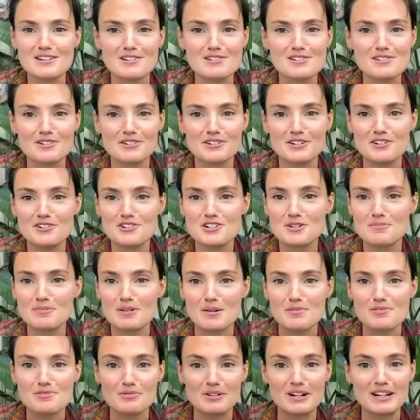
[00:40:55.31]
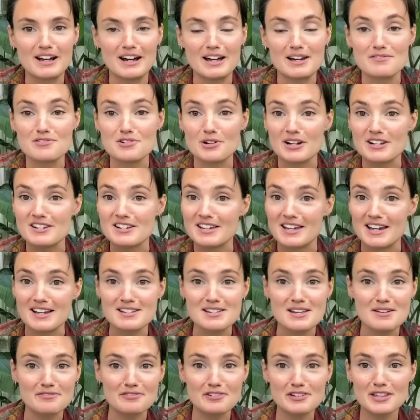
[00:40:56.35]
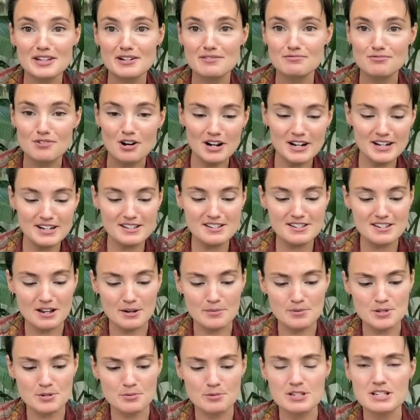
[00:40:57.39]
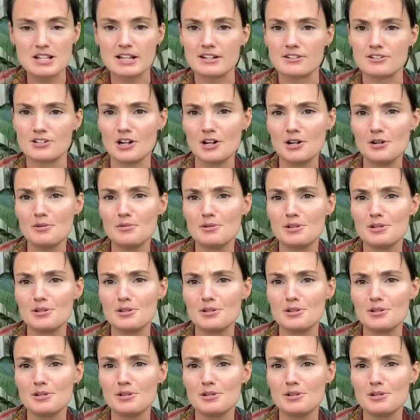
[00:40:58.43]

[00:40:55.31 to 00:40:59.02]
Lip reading: on YouTube and I was really kind of trying to get everything right, I was always like, no,